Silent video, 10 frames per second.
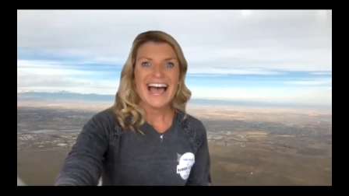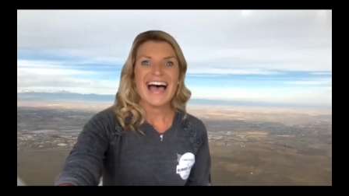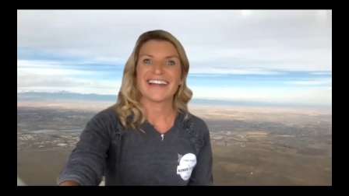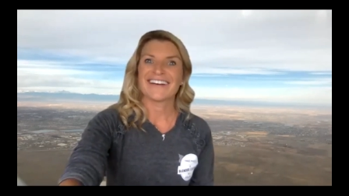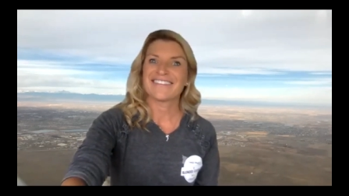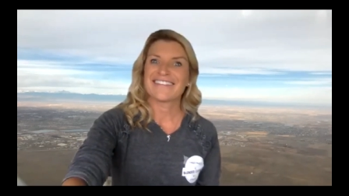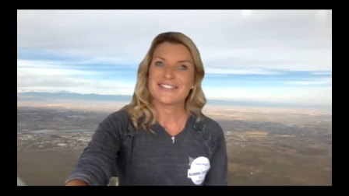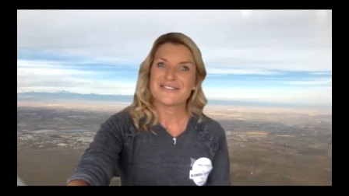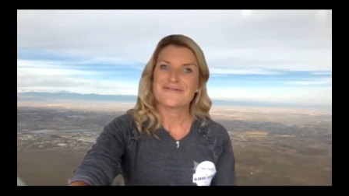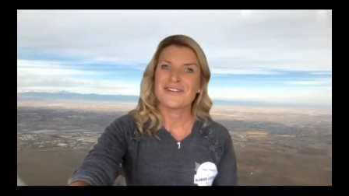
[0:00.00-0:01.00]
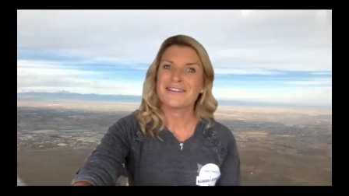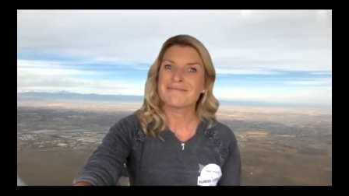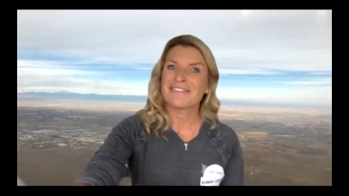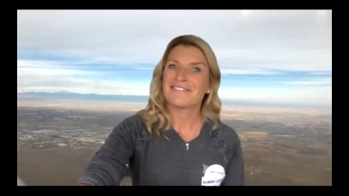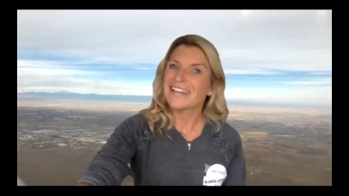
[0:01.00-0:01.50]
and I'm going to one of
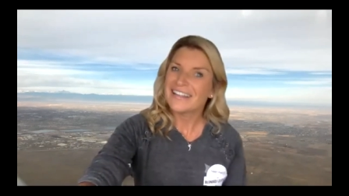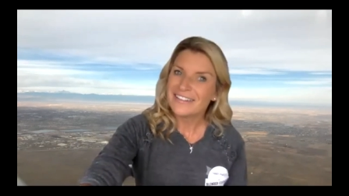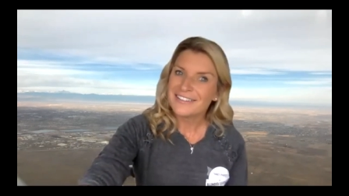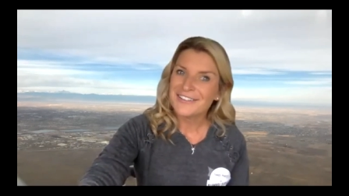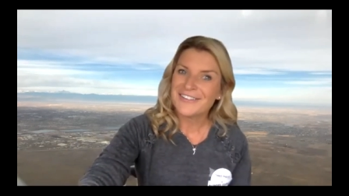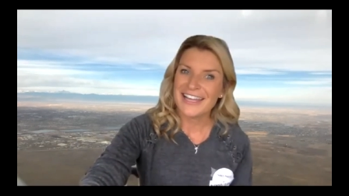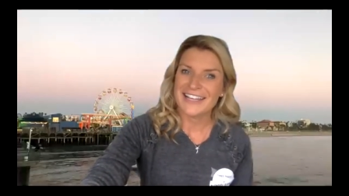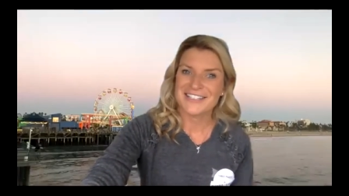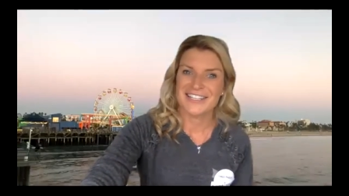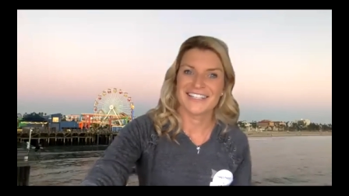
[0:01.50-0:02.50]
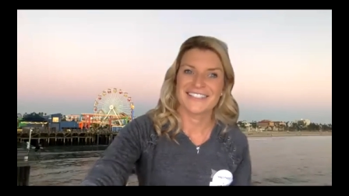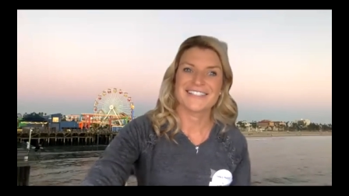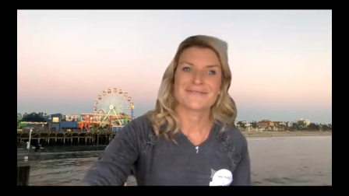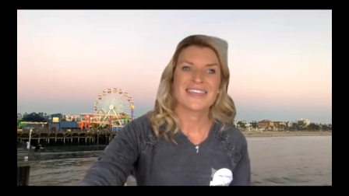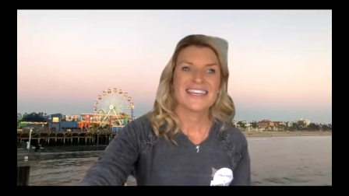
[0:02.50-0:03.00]
my favorite
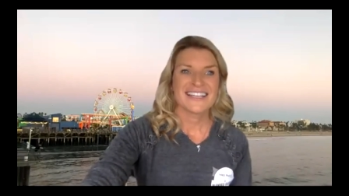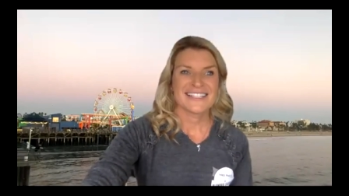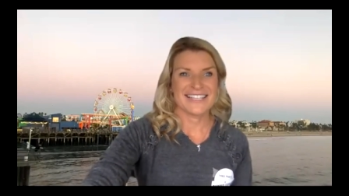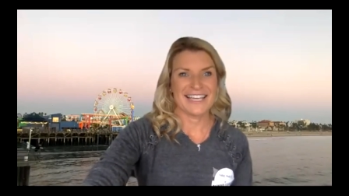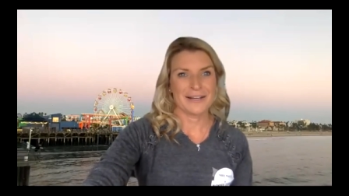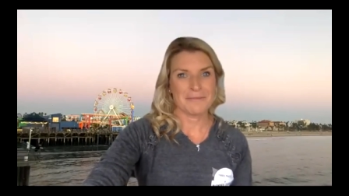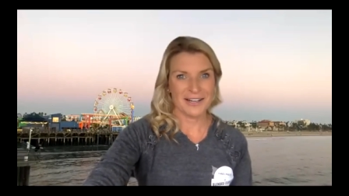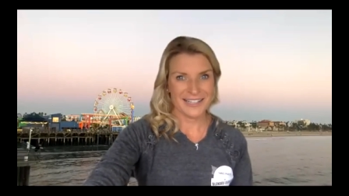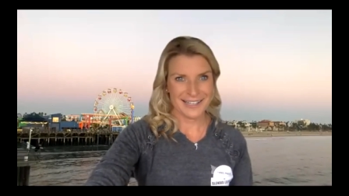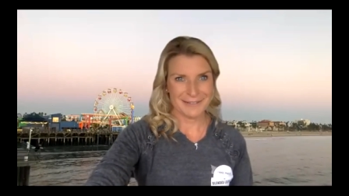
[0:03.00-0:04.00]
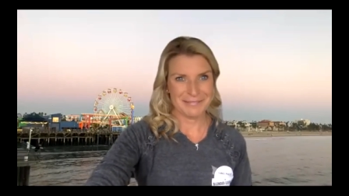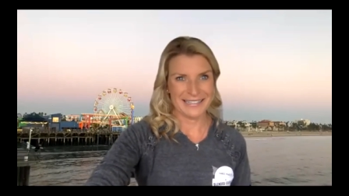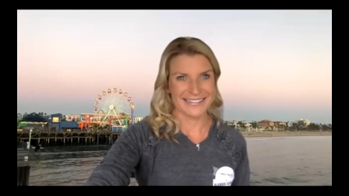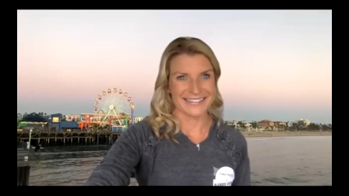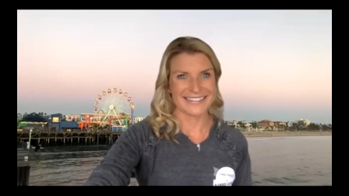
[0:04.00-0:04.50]
locations, Santa Monica
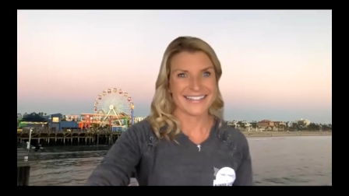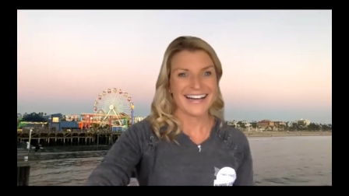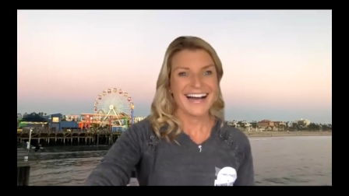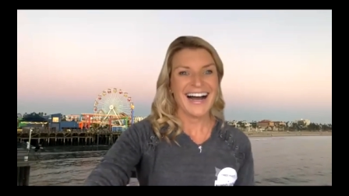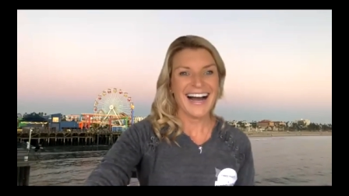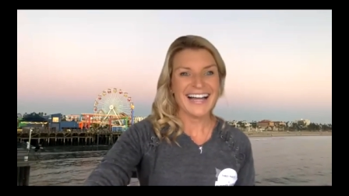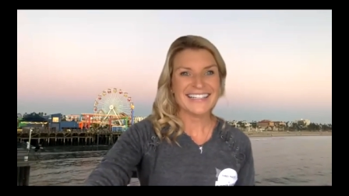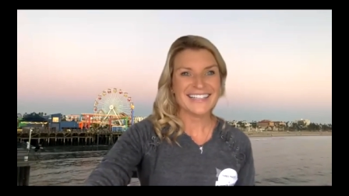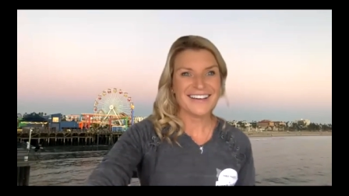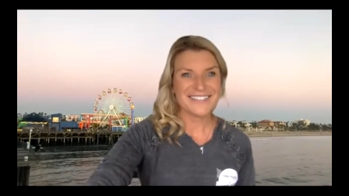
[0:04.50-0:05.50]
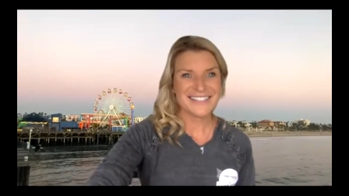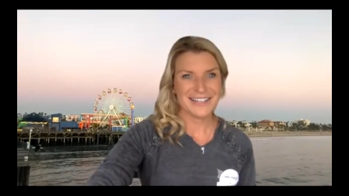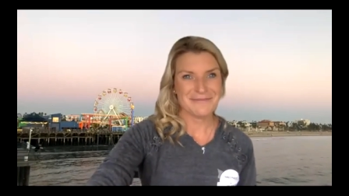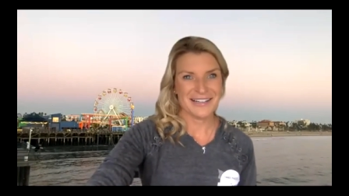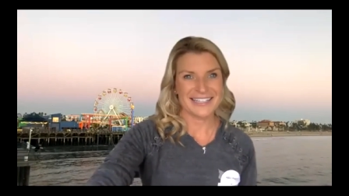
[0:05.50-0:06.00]
Pier. I love
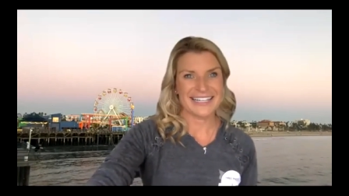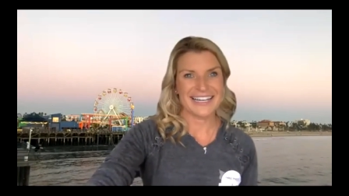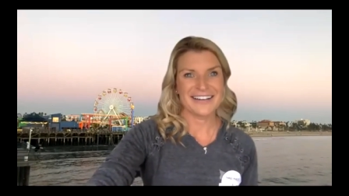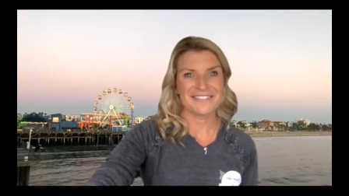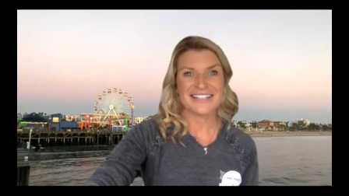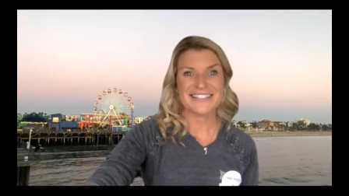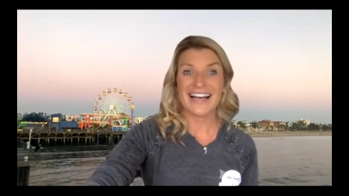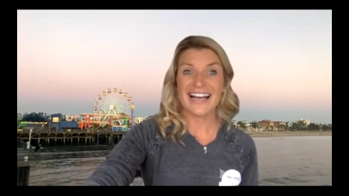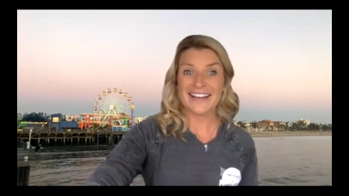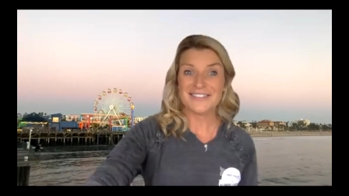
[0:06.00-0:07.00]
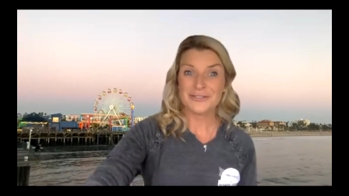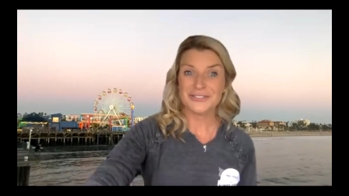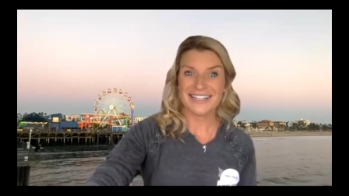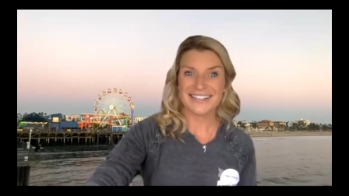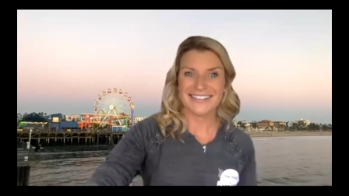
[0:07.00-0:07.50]
Santa Monica because I have
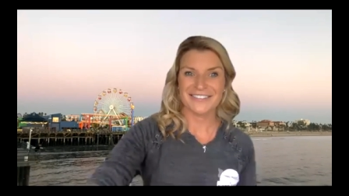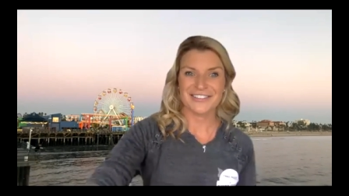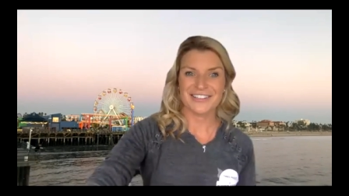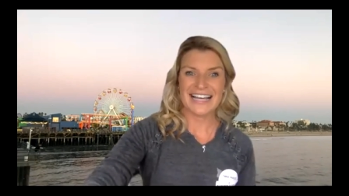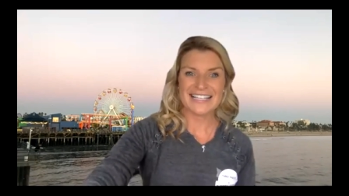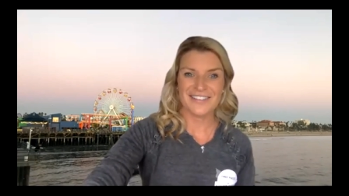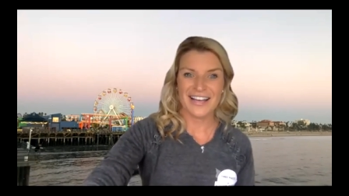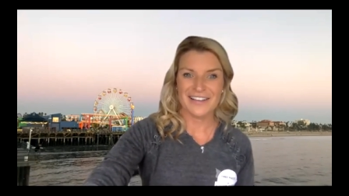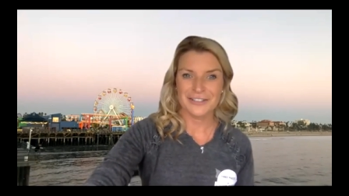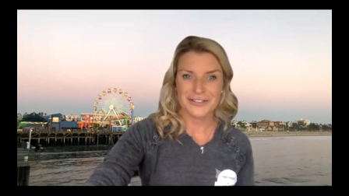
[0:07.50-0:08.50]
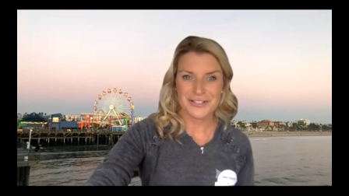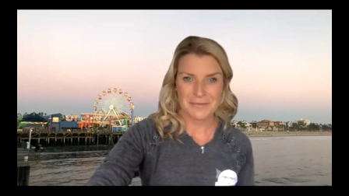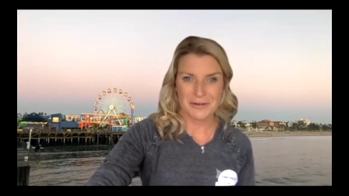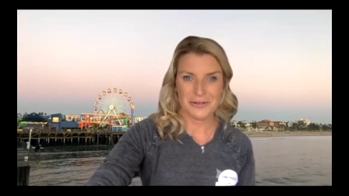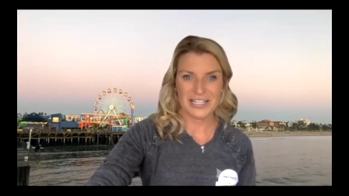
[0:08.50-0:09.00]
schools out there for the last five years. I've
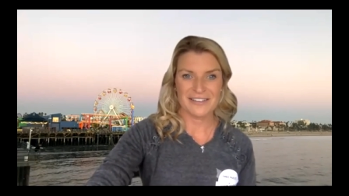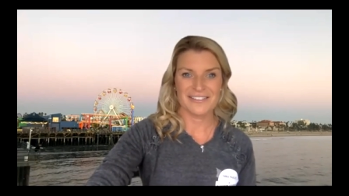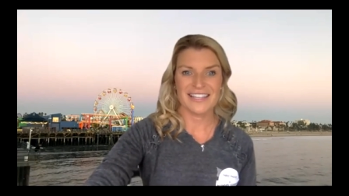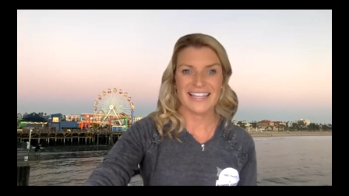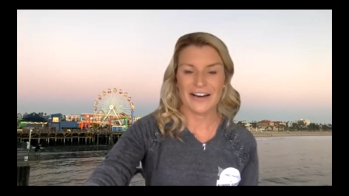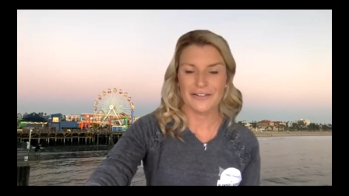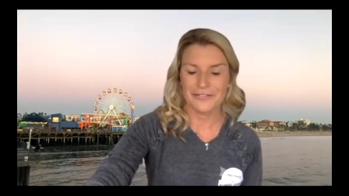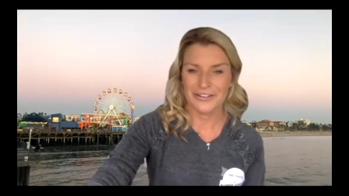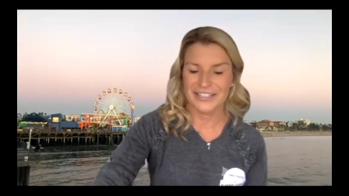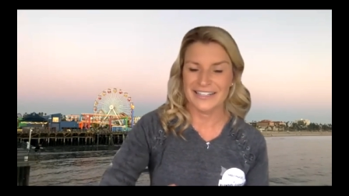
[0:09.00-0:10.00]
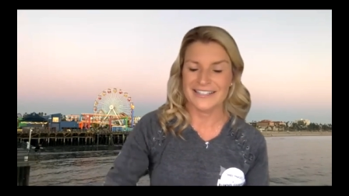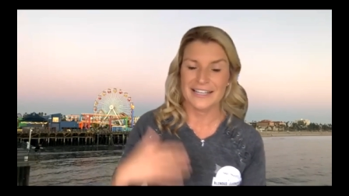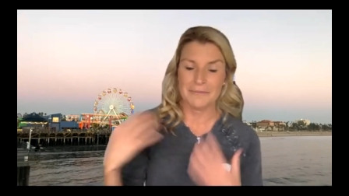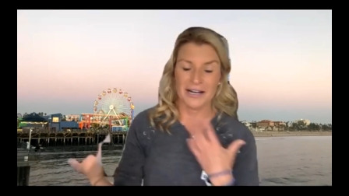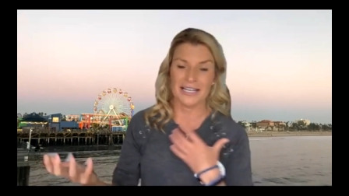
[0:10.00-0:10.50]
been working with California,
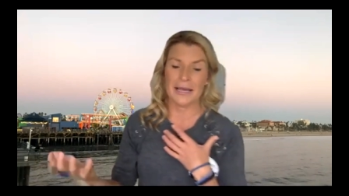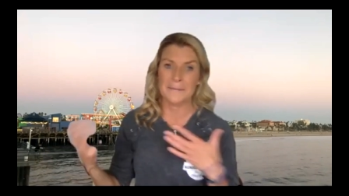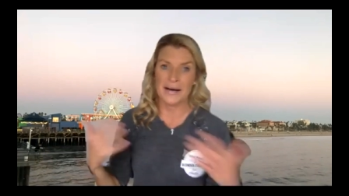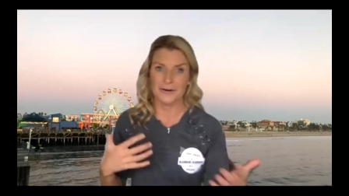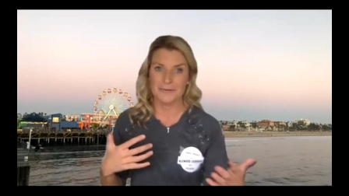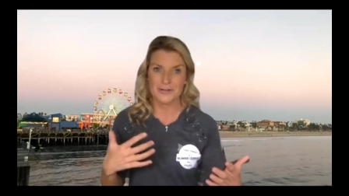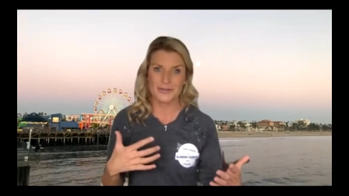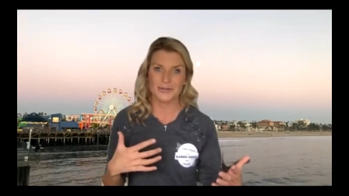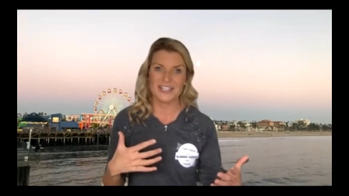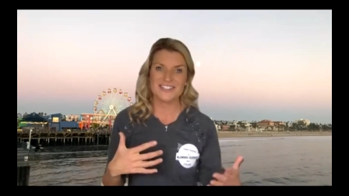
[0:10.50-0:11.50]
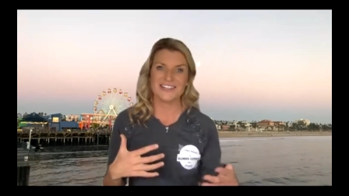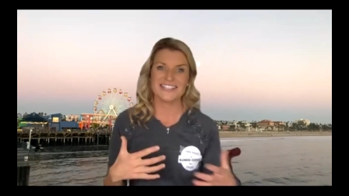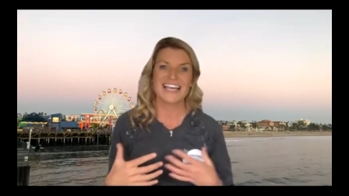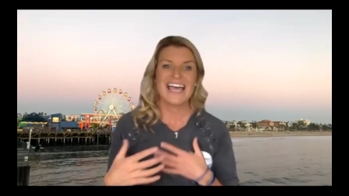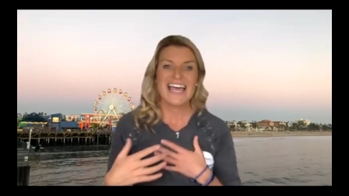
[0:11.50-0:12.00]
Santa Monica, Malibu School
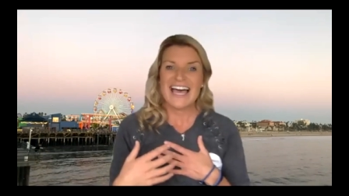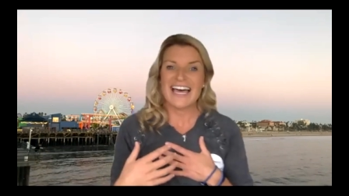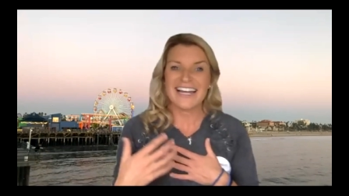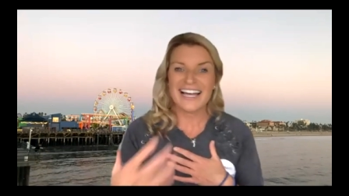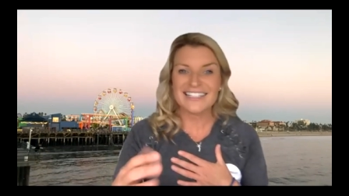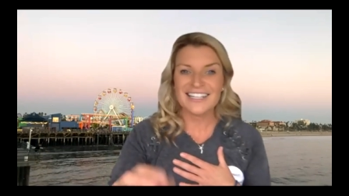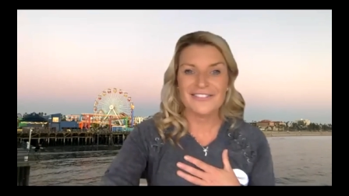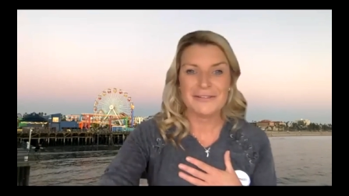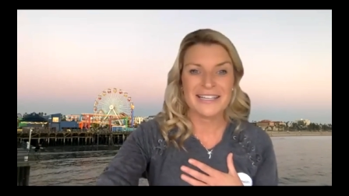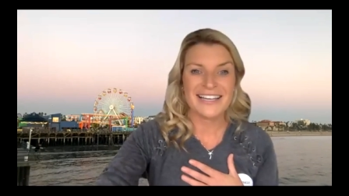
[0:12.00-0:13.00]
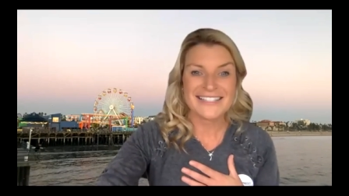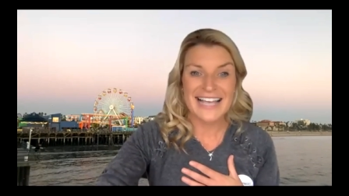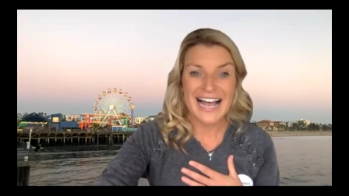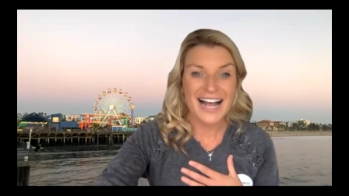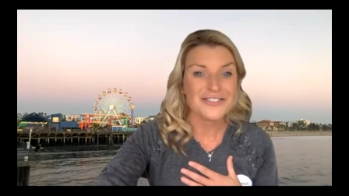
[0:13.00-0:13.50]
District, and I love it because
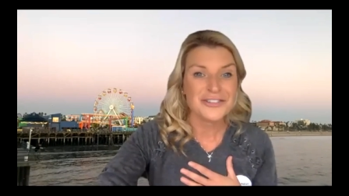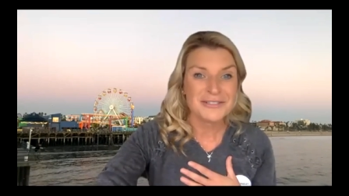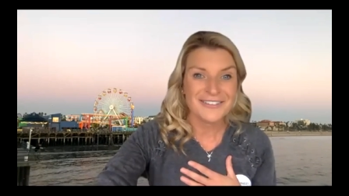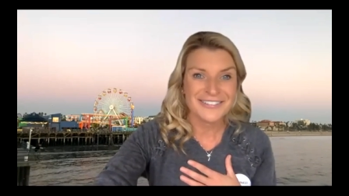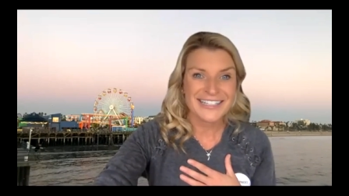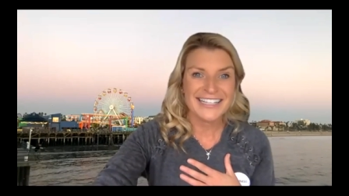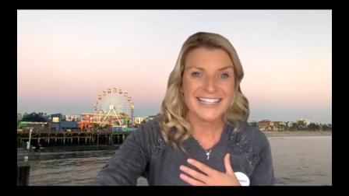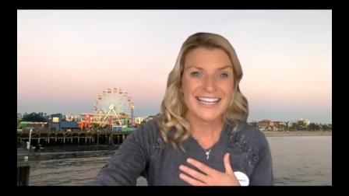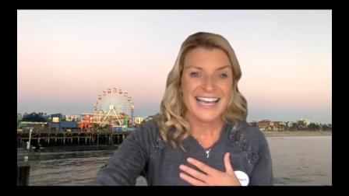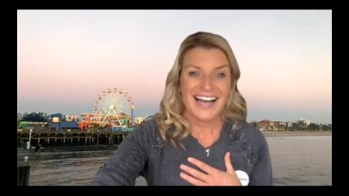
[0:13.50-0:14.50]
after I'm done working,